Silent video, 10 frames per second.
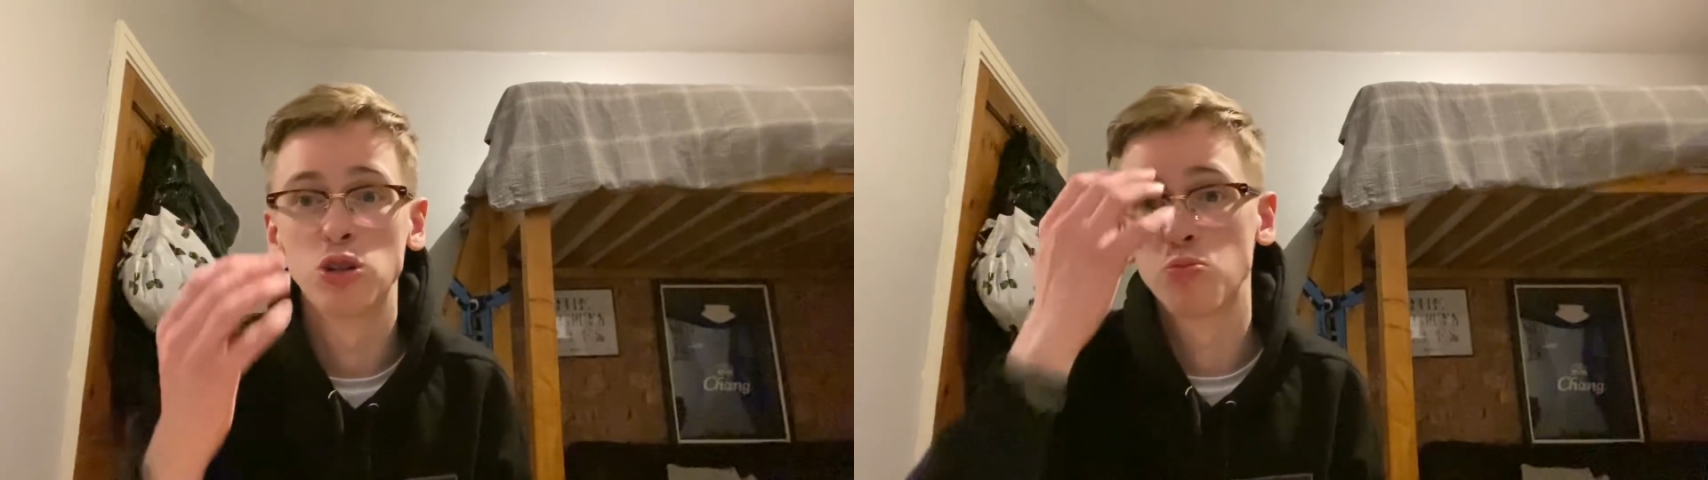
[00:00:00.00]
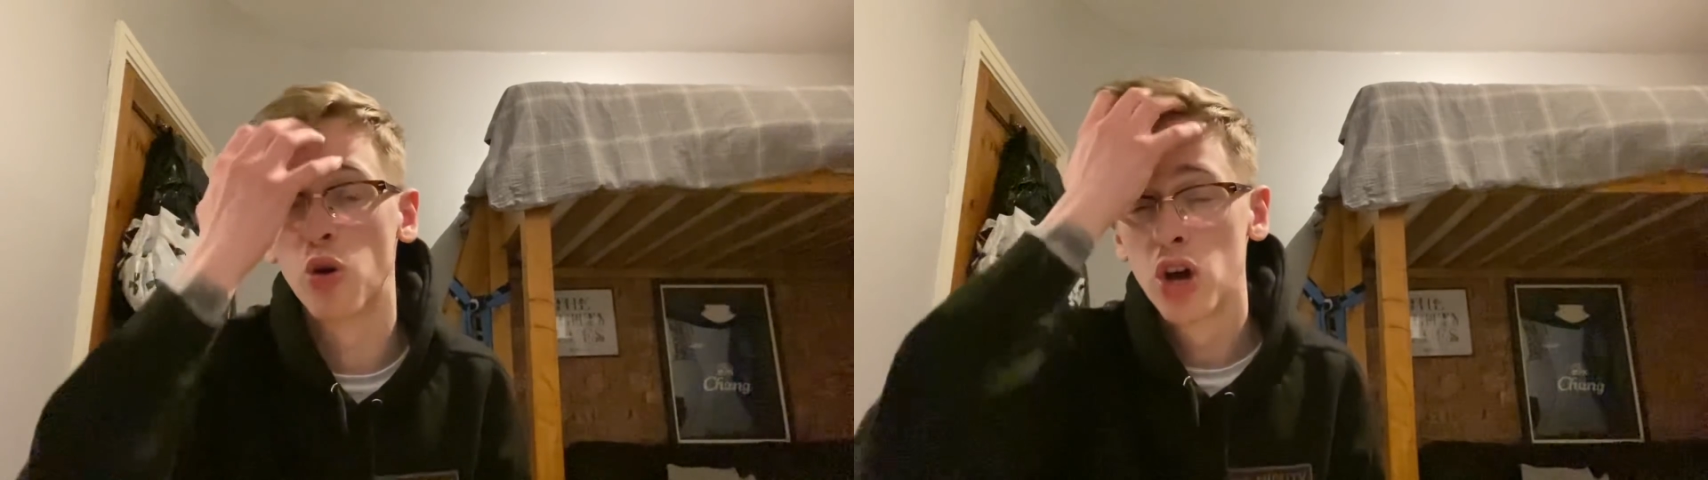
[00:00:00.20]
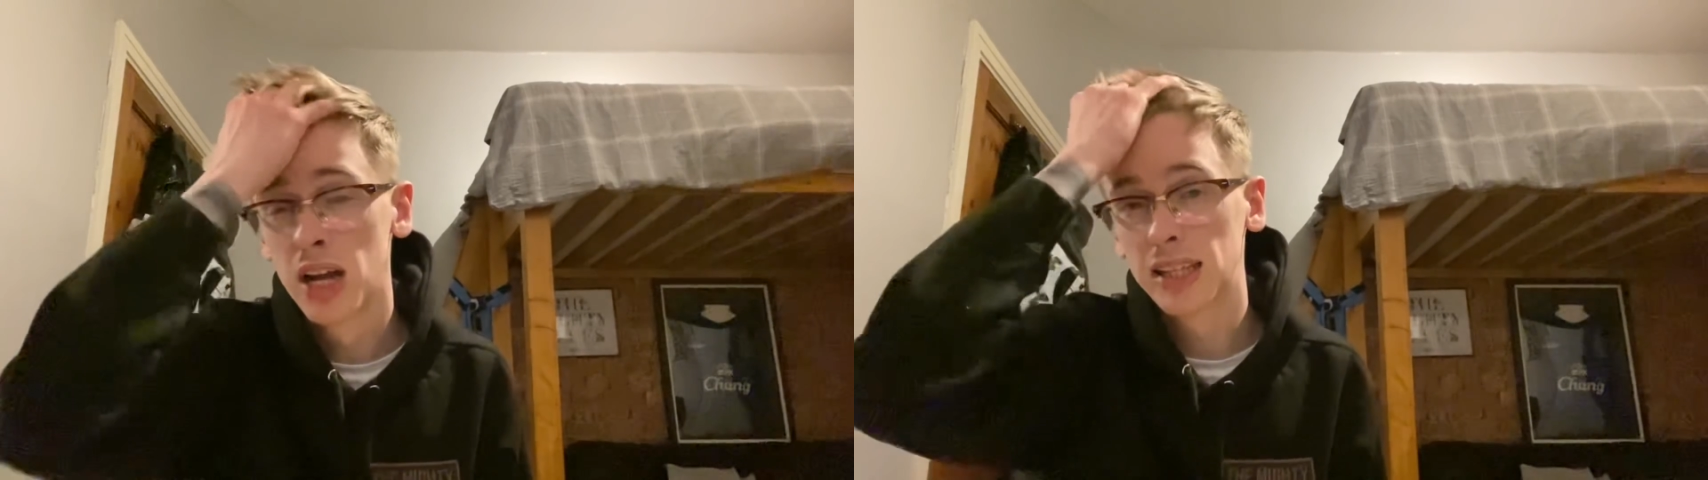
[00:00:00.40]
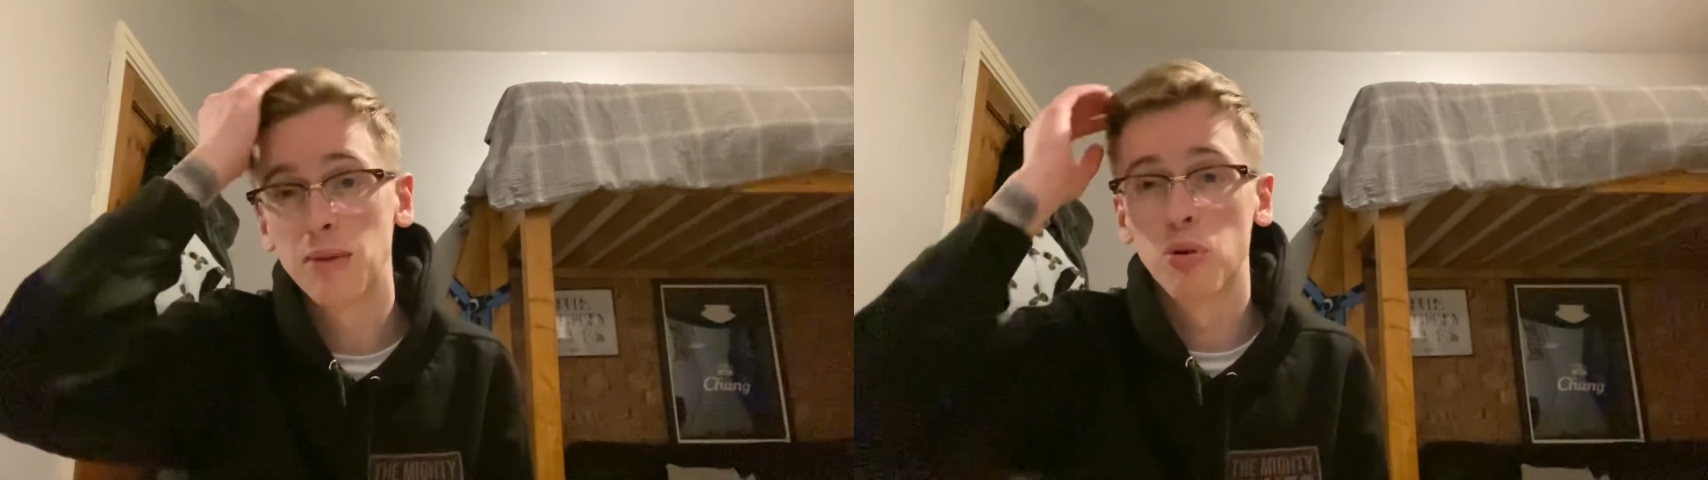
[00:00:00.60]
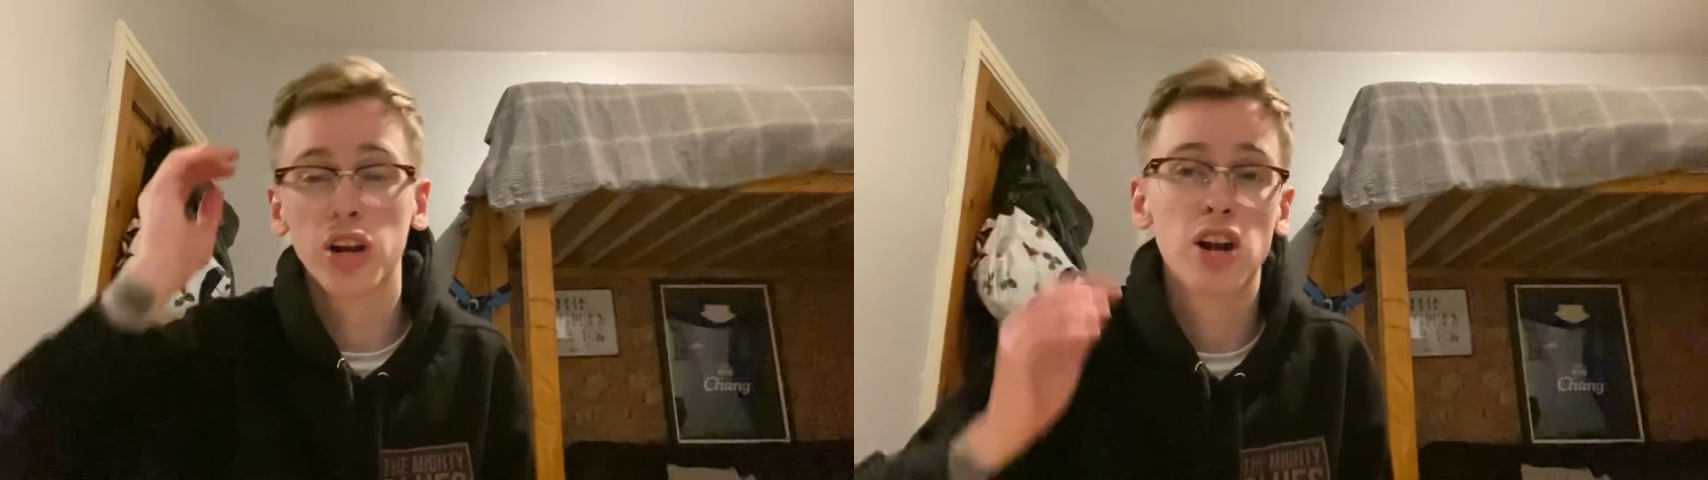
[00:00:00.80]
but did
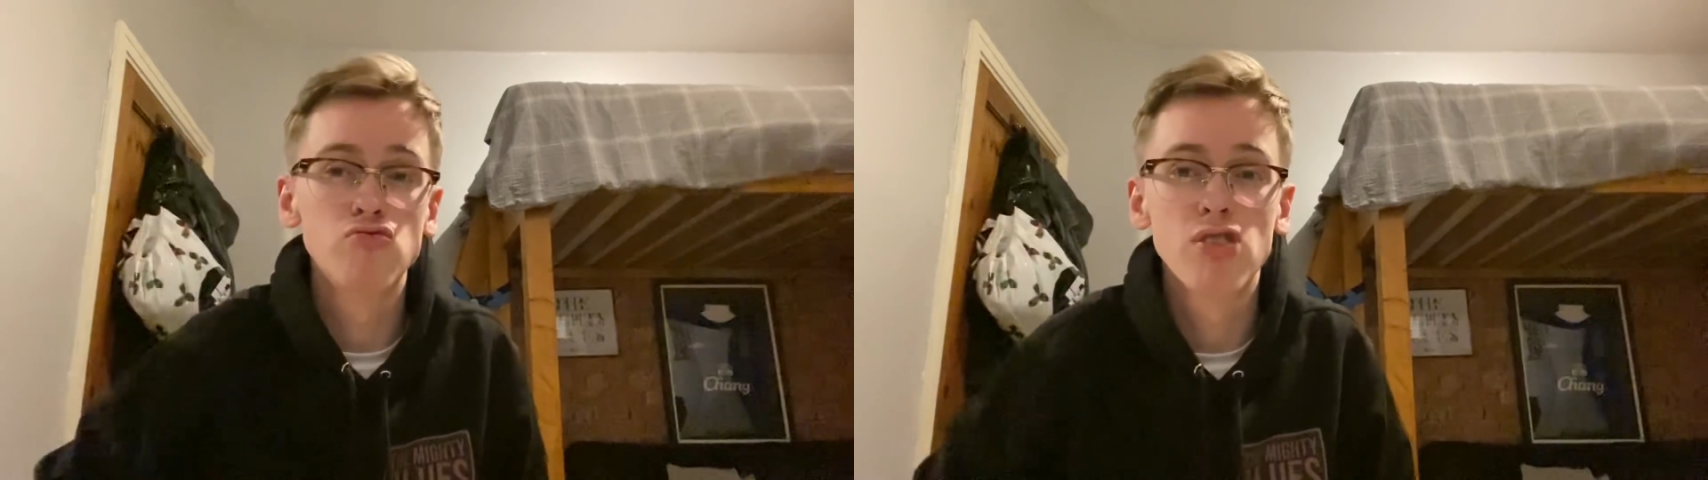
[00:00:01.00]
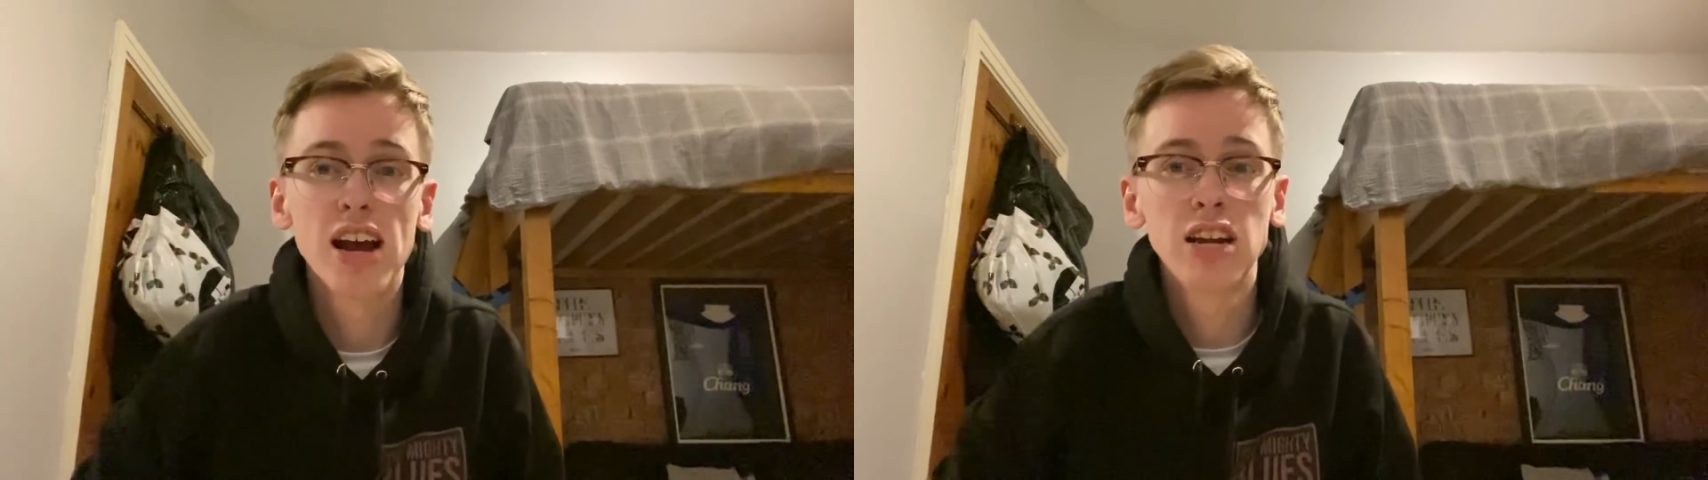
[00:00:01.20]
put in a really,